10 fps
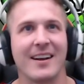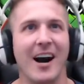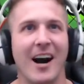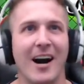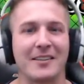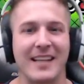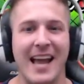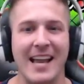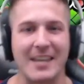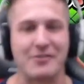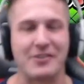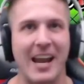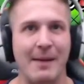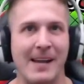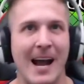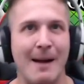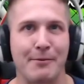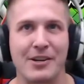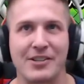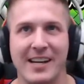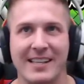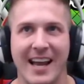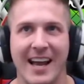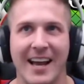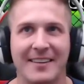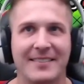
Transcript: Oh, thank you, Jamie. I appreciate that.